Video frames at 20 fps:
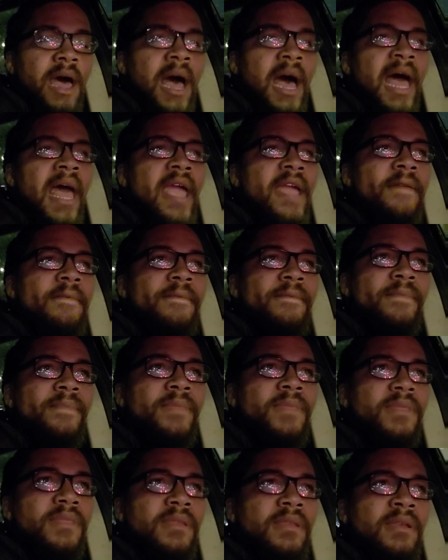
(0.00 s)
Alright?
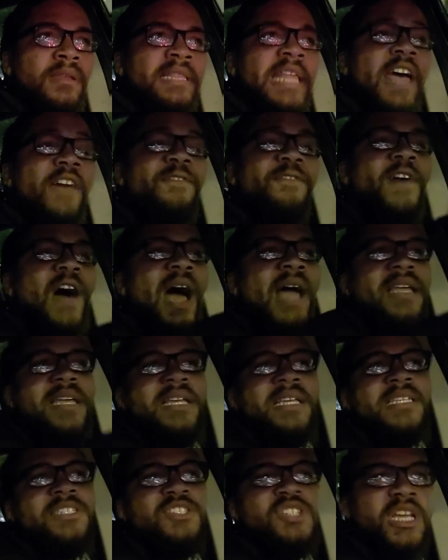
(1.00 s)
That fire
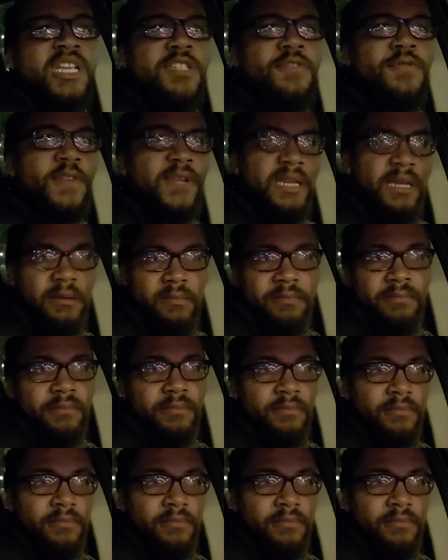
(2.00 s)
is just for them.